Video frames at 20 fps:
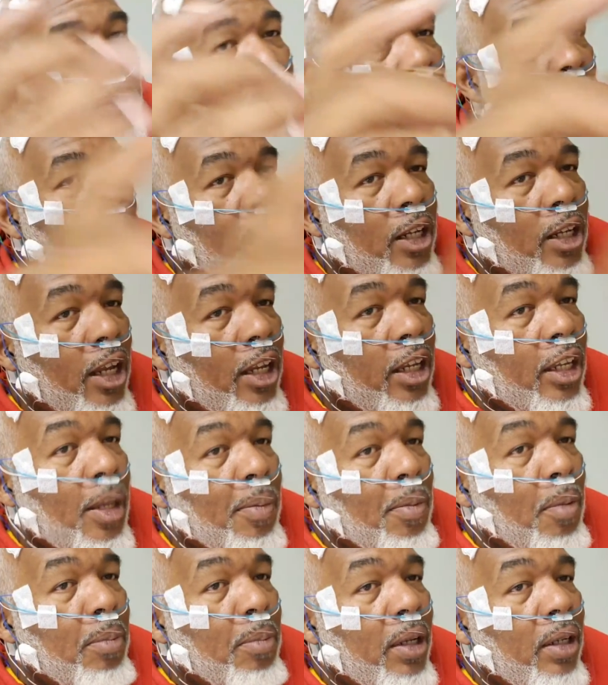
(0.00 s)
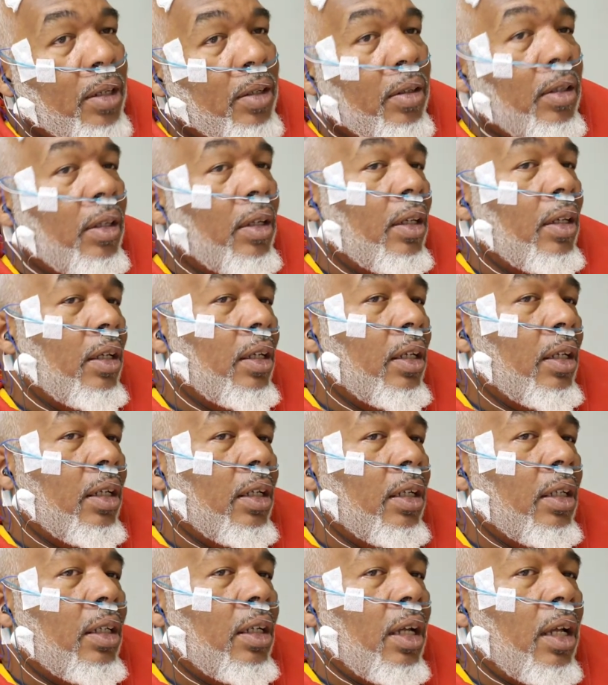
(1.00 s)
but I, I can keep a beat.
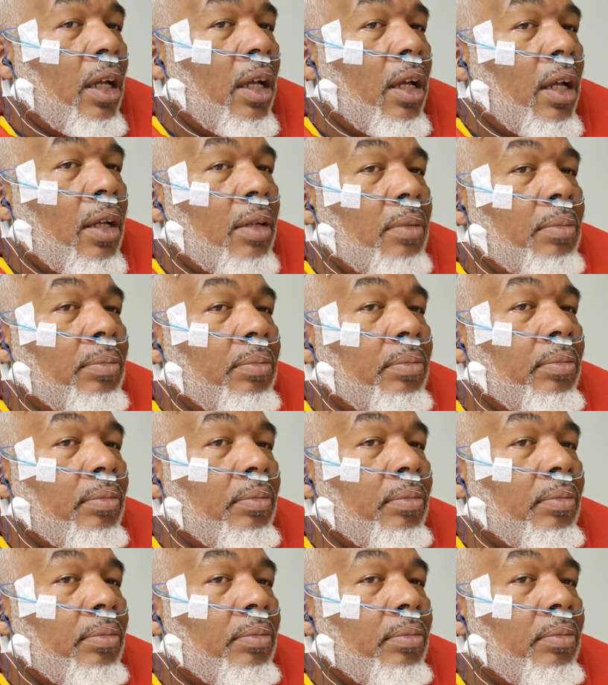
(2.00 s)
Um,